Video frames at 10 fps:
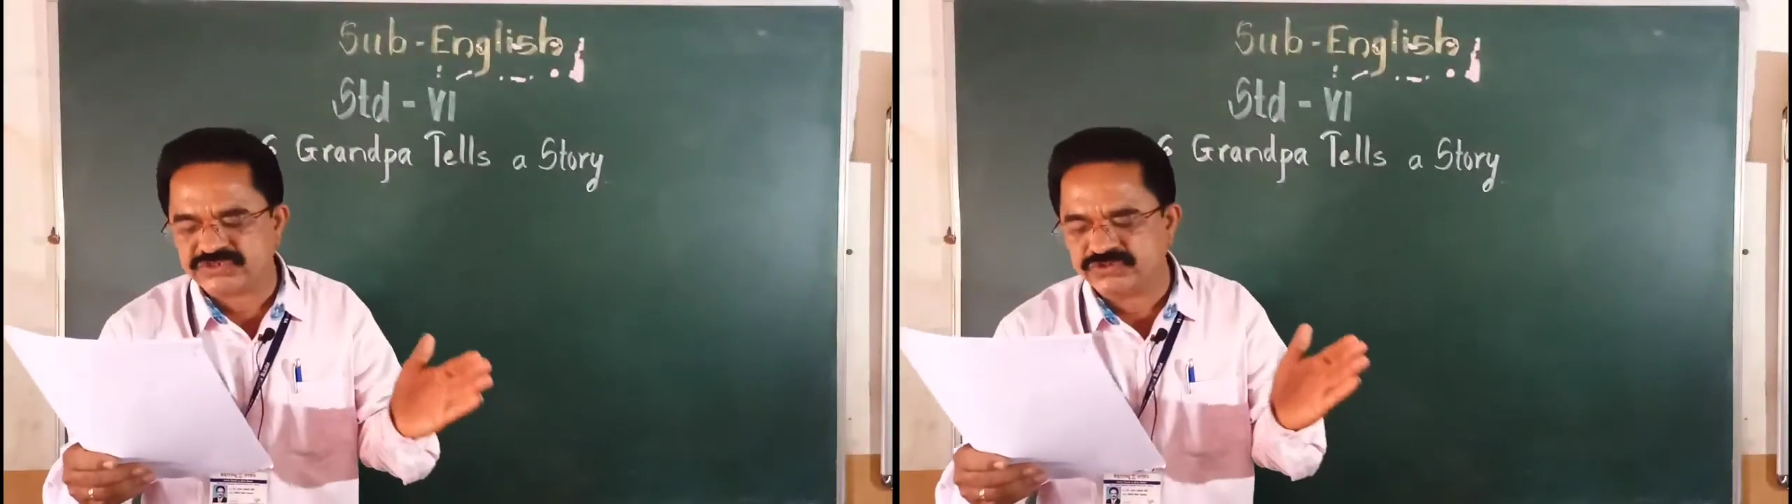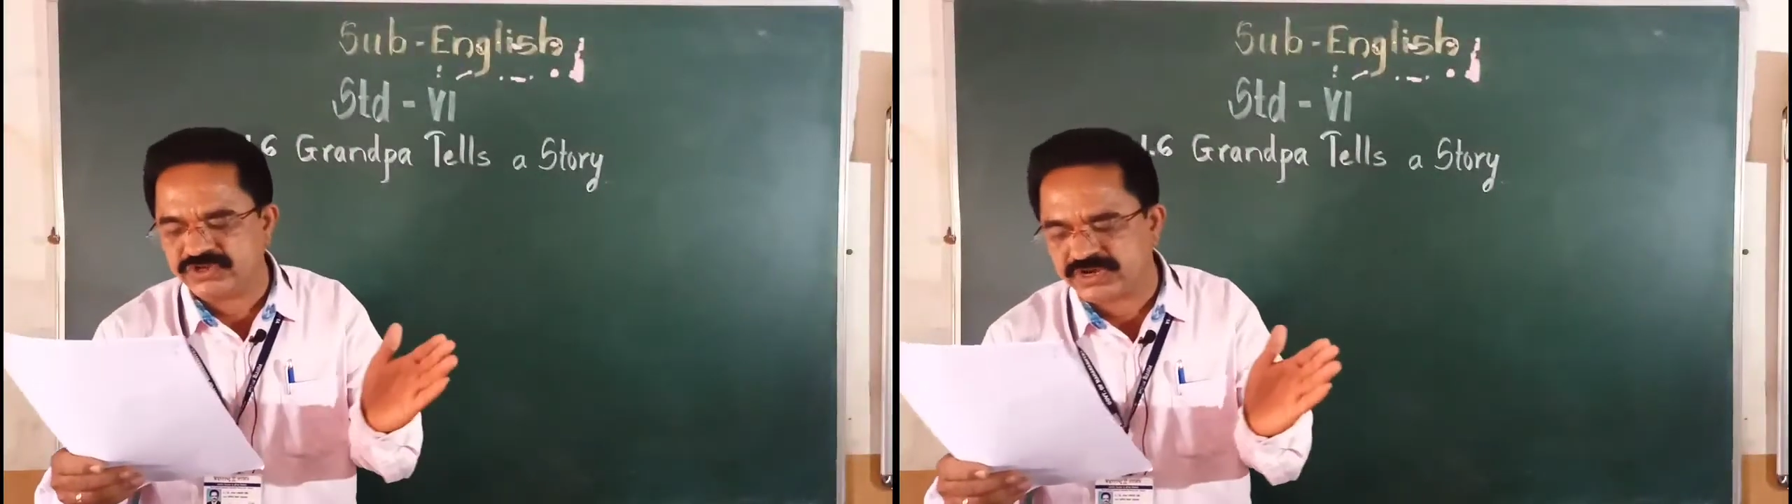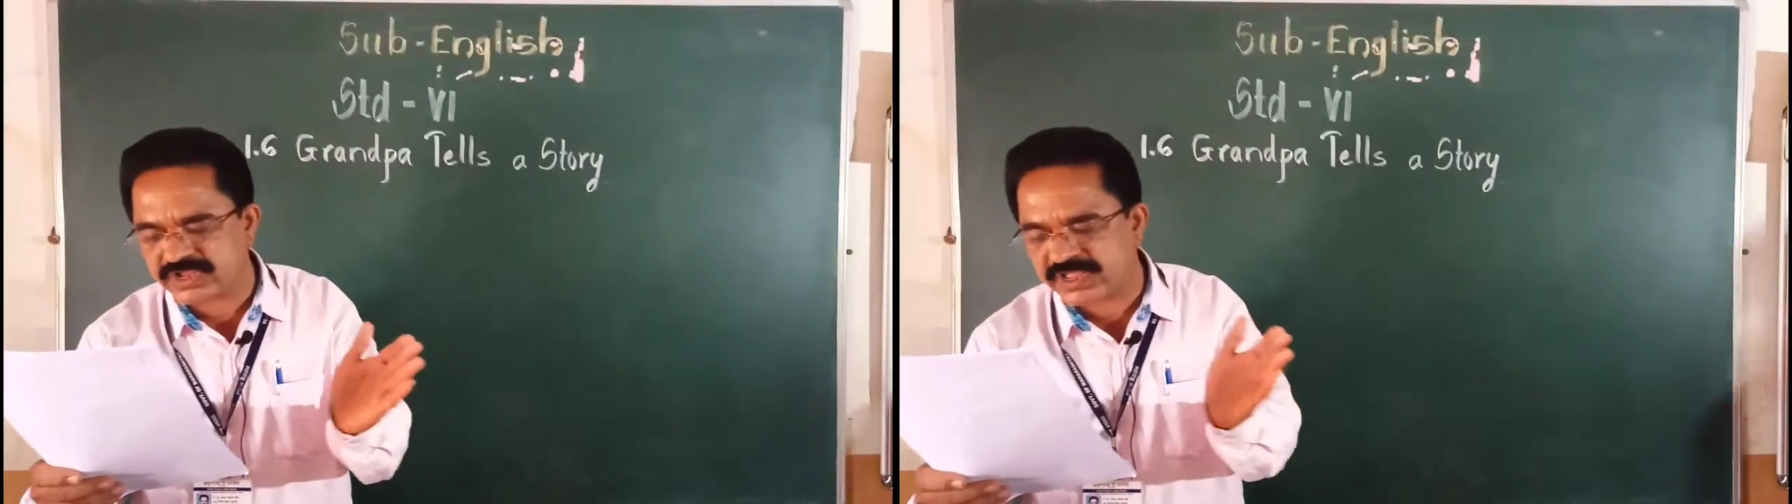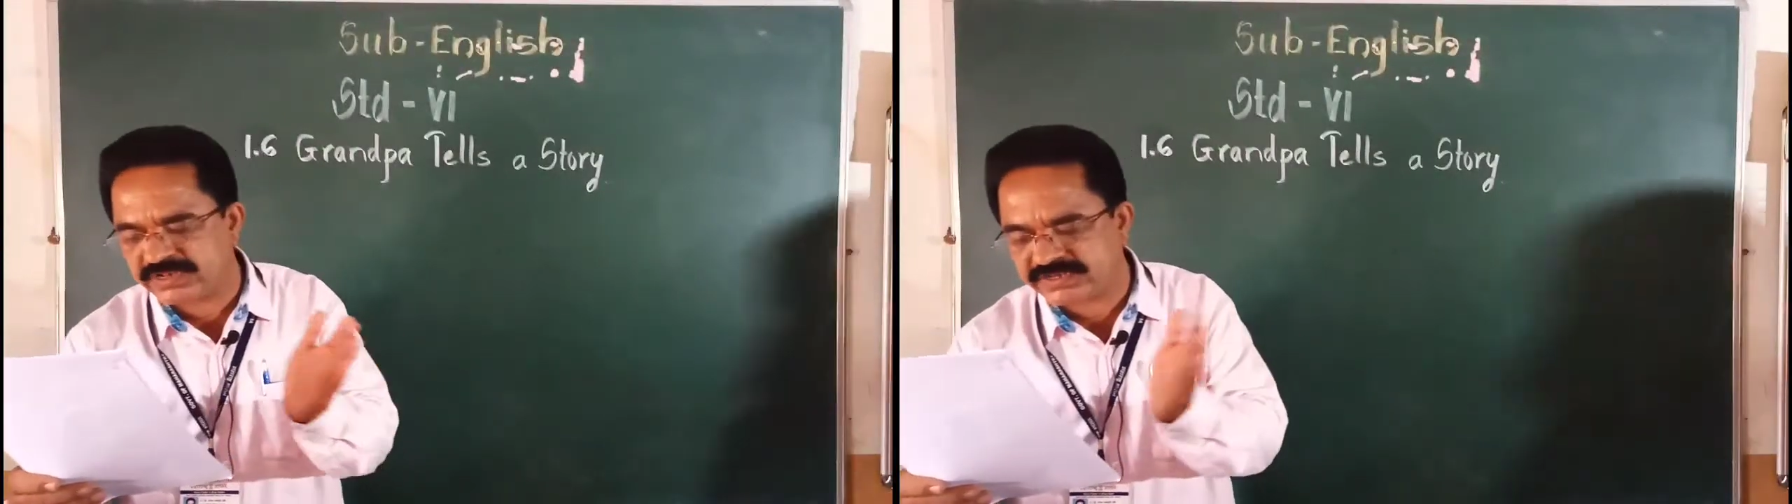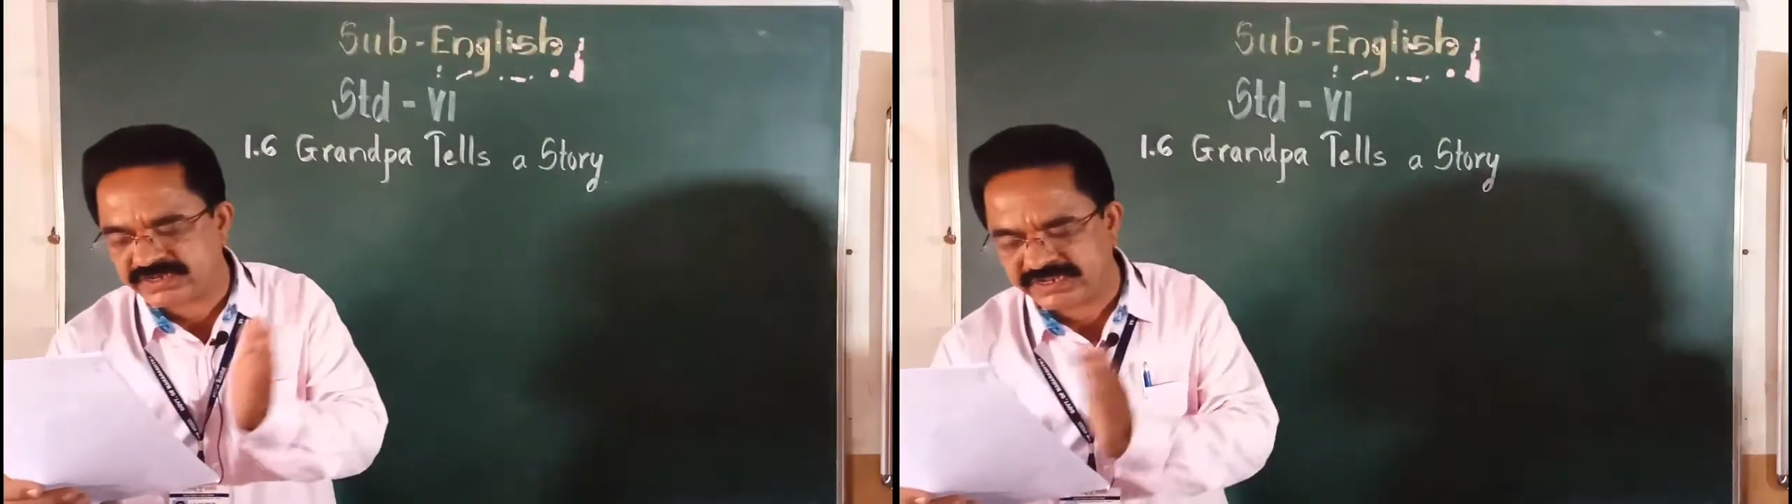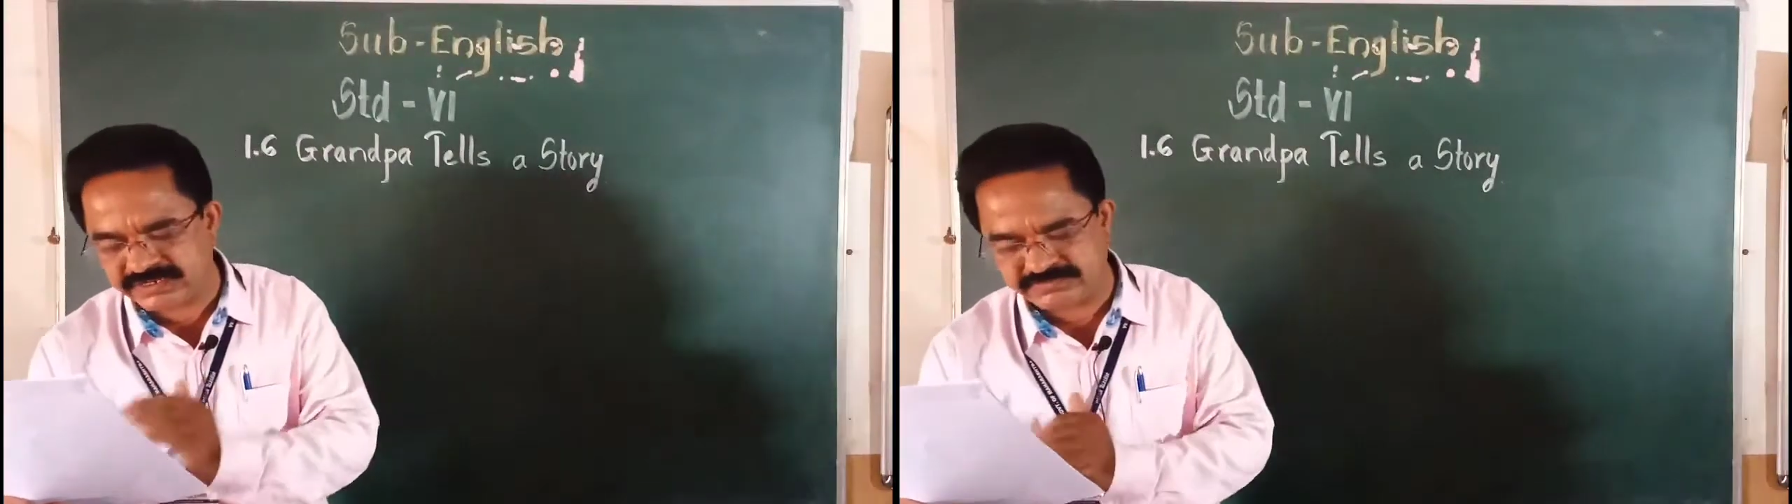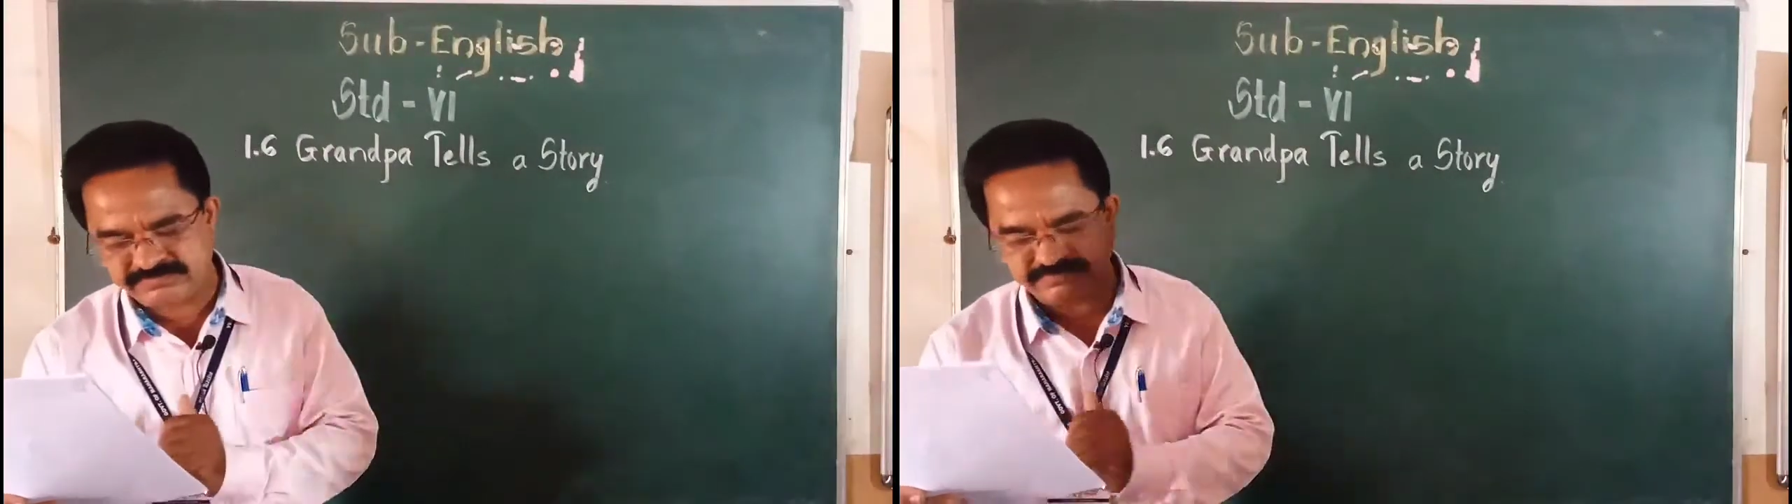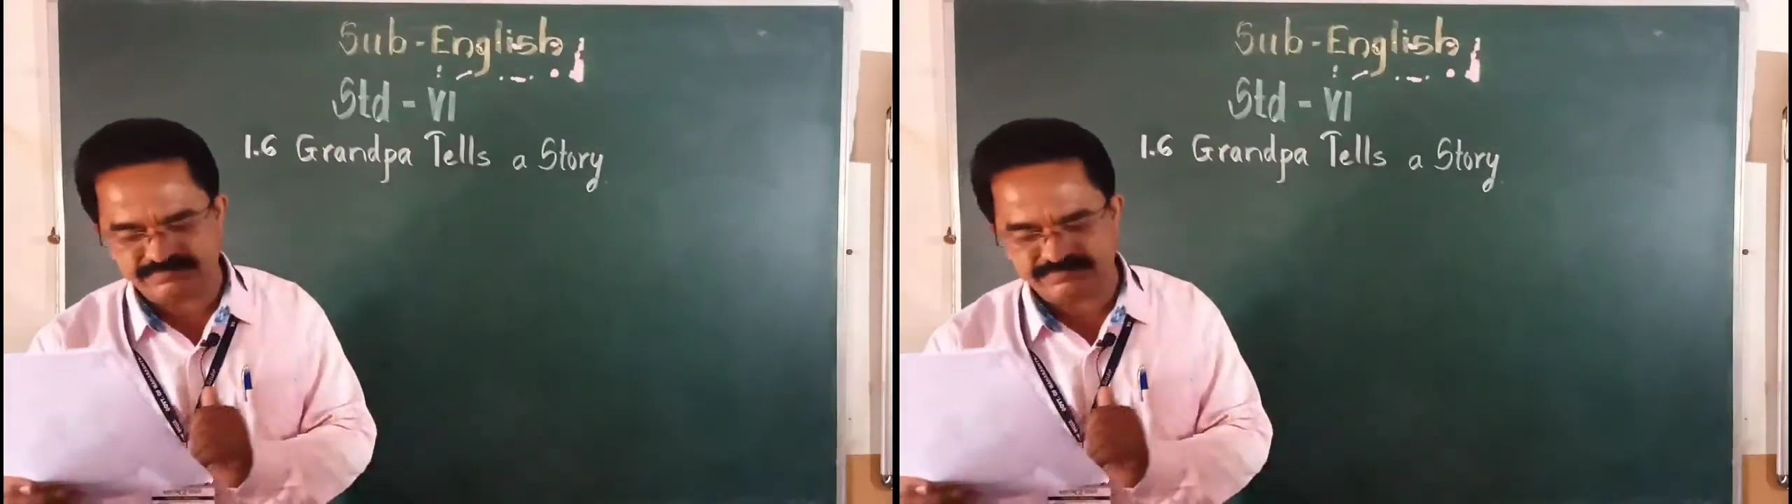sugarcane trip.